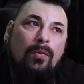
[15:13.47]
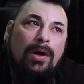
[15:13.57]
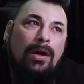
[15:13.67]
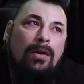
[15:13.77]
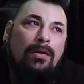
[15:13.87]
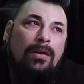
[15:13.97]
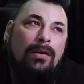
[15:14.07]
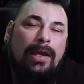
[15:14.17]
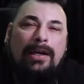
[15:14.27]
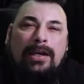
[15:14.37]
Well,
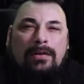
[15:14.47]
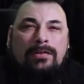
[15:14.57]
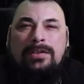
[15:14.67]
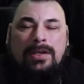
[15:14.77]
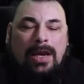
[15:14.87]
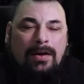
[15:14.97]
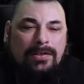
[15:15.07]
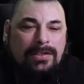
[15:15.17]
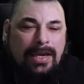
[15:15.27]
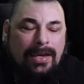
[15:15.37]
like I was
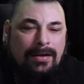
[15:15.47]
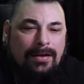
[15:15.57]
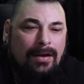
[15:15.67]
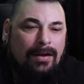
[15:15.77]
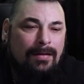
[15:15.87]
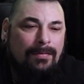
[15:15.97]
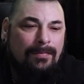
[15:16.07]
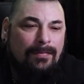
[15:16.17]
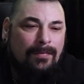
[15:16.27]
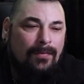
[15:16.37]
saying,
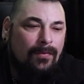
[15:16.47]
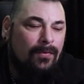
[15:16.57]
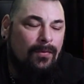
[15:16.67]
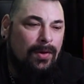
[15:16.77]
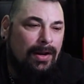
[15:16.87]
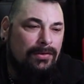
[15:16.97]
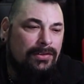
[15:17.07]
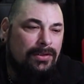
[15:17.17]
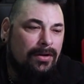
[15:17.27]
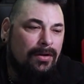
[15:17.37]
when I was
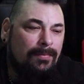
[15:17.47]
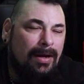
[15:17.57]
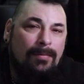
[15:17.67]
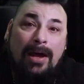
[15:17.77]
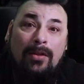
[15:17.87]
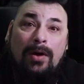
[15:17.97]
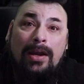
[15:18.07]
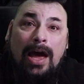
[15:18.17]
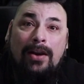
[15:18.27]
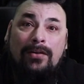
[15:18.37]
talking about, by the
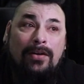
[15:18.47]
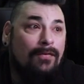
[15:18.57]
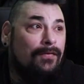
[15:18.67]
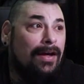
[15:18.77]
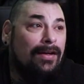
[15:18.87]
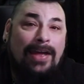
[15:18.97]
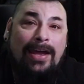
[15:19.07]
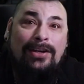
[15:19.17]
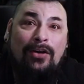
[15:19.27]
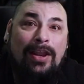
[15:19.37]
way, I don't know if
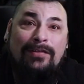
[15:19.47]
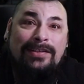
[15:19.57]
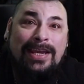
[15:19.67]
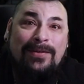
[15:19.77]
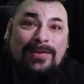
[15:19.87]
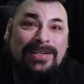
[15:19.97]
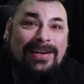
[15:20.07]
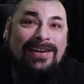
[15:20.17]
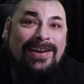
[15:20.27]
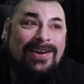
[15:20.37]
that Daryl Evans thing was
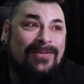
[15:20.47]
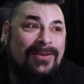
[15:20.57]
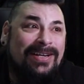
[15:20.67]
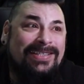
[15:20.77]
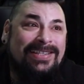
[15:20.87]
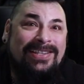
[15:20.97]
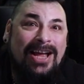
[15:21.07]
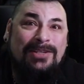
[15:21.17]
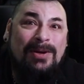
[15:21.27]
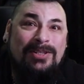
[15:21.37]

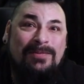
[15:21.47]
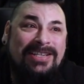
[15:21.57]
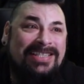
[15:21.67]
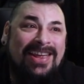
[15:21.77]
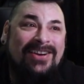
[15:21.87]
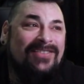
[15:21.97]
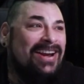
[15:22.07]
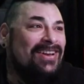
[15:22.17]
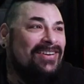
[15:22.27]
not supposed to be said on radio or